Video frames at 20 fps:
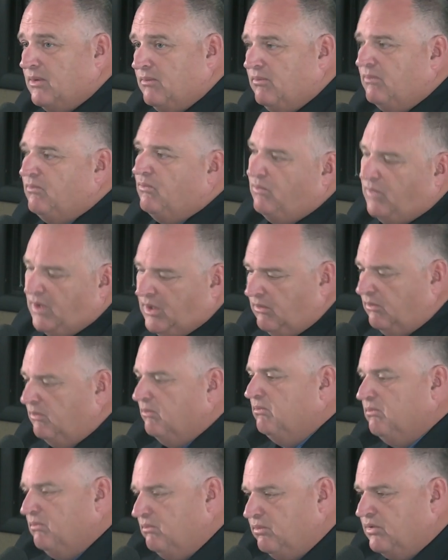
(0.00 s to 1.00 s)
And we'll
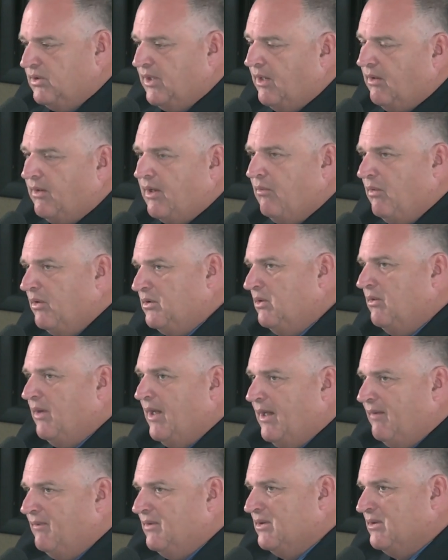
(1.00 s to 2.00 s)
say, okay, what you
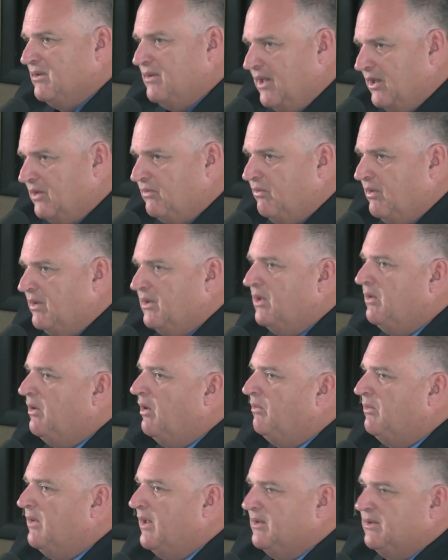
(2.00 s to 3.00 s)
have is this one. You
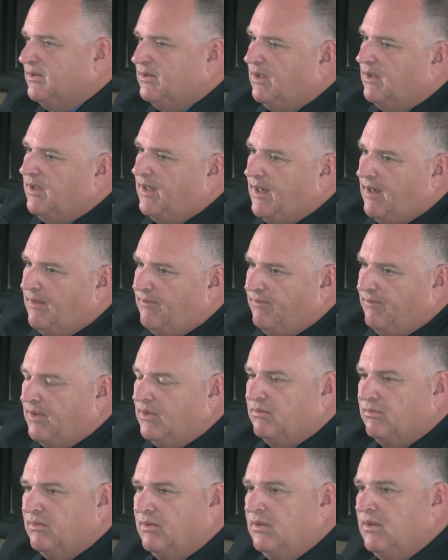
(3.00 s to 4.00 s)
don't necessarily have
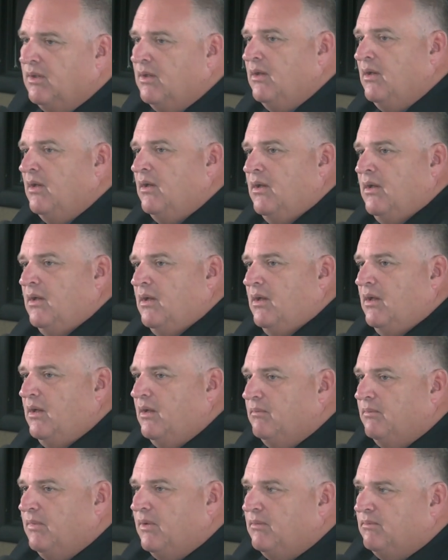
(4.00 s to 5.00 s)
this one.
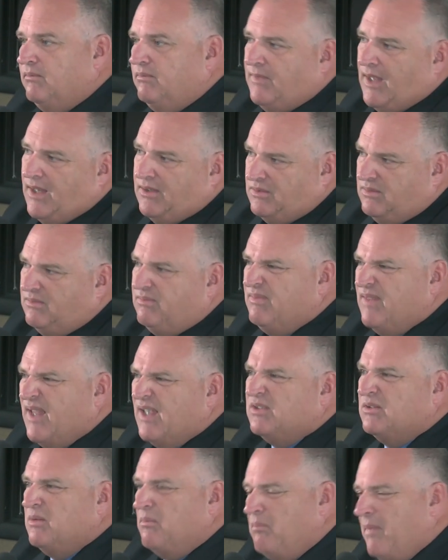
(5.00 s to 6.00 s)
But
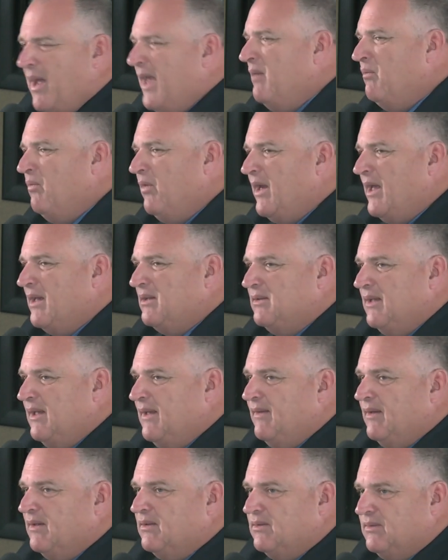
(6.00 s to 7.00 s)
that's the main one I see
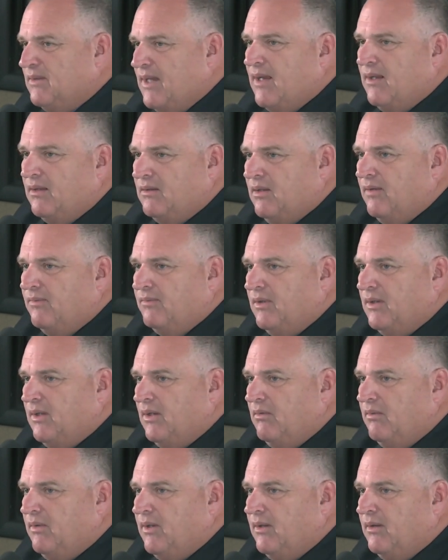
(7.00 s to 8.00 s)
that's kind of tough to
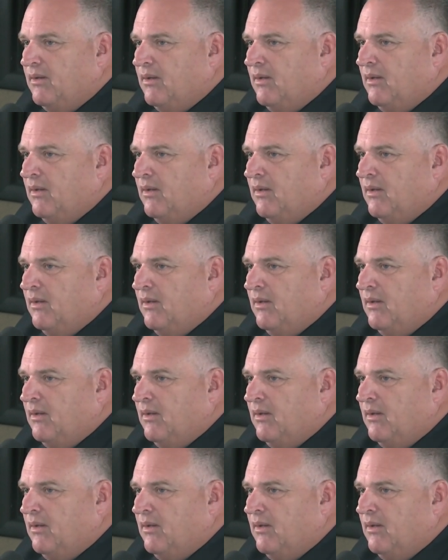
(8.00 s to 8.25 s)
deal with.